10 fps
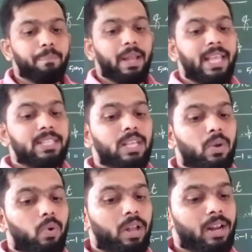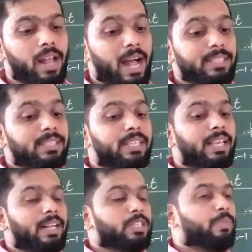place the ruler as
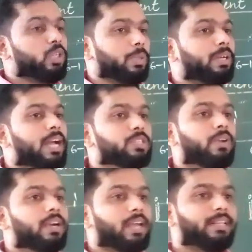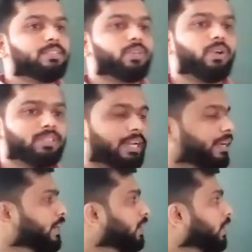near as possible. That's what I said.